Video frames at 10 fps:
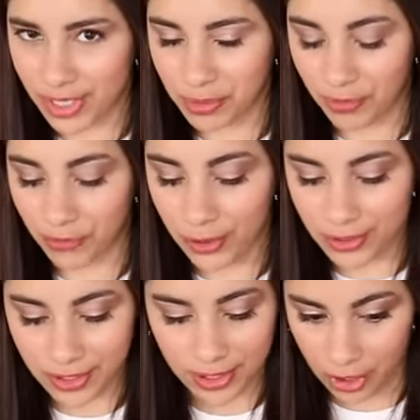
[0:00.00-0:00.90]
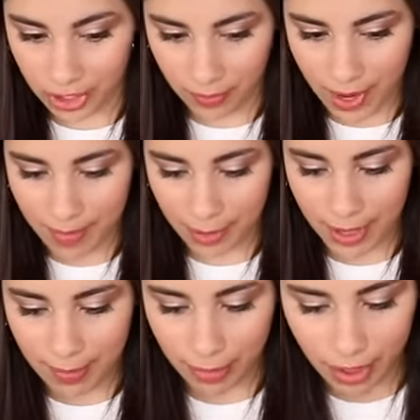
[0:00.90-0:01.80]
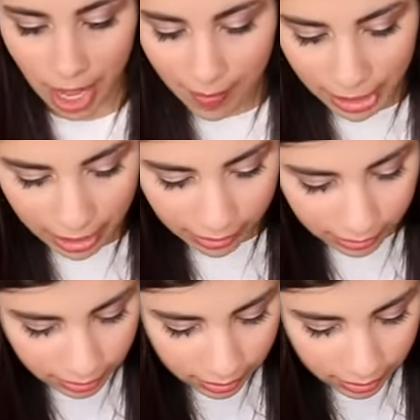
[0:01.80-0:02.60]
this one first. Look at the wrapping paper. I mean,